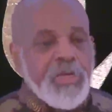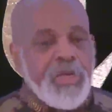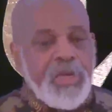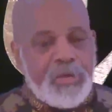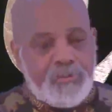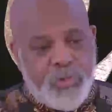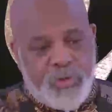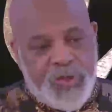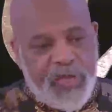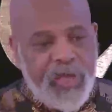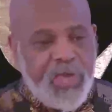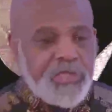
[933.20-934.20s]
And Brother
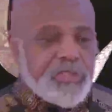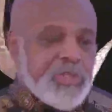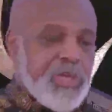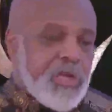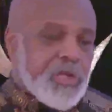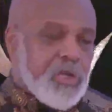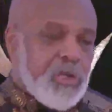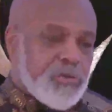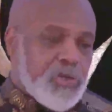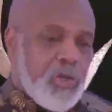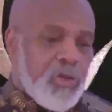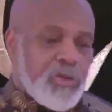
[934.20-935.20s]
Einstein comes
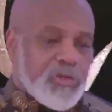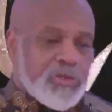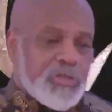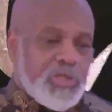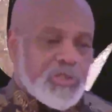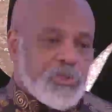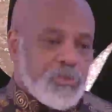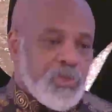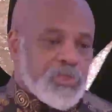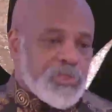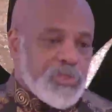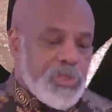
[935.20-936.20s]
along and says to
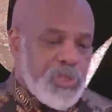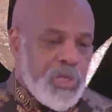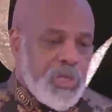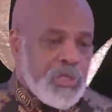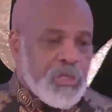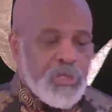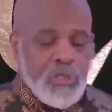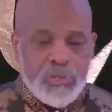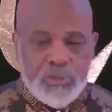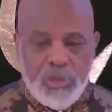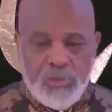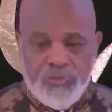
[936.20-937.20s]
us again
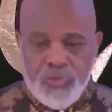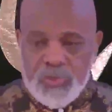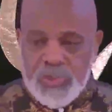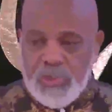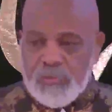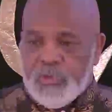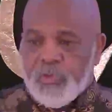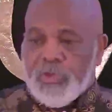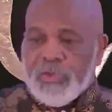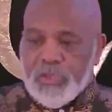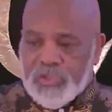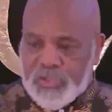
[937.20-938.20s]
that if you keep
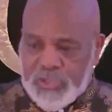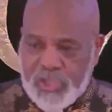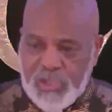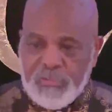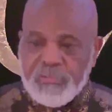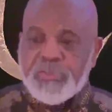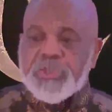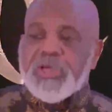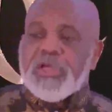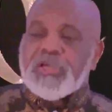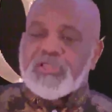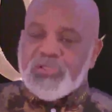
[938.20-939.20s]
doing the same
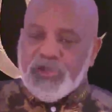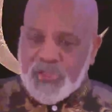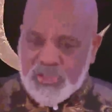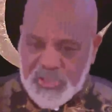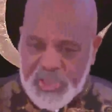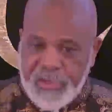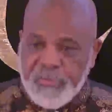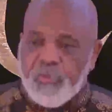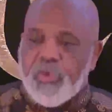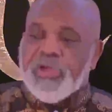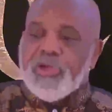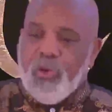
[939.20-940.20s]
things the same
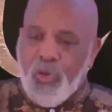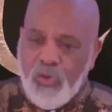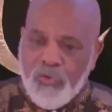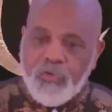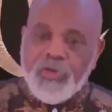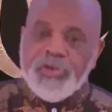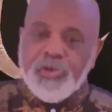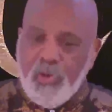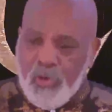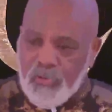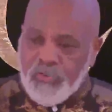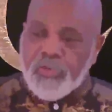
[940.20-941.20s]
way over and
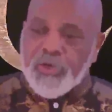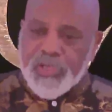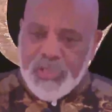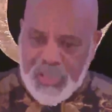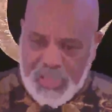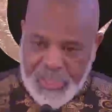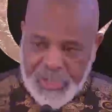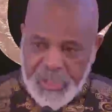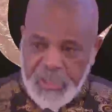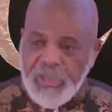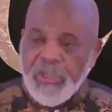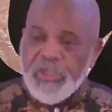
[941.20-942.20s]
over again,
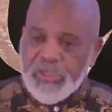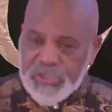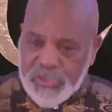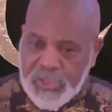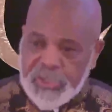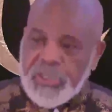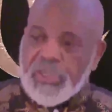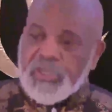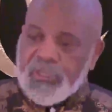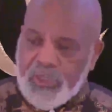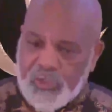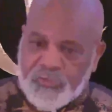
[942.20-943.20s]
seeking
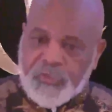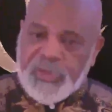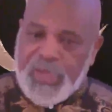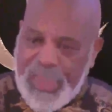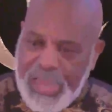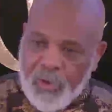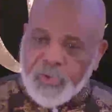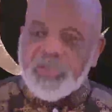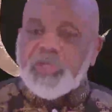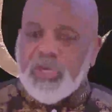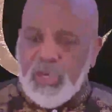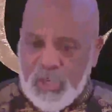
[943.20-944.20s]
a different
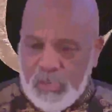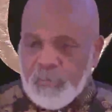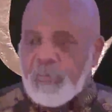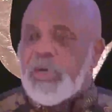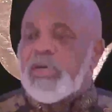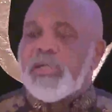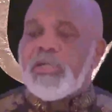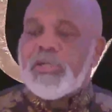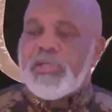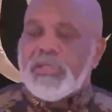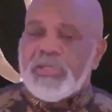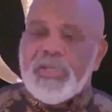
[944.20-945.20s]
outcome,
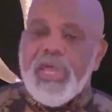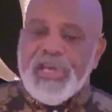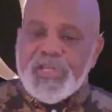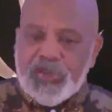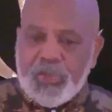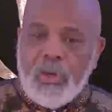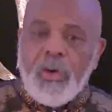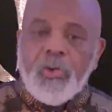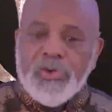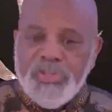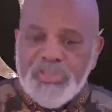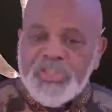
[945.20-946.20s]
that is
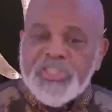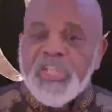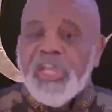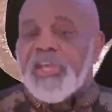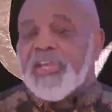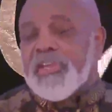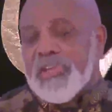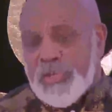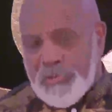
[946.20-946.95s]
called insanity.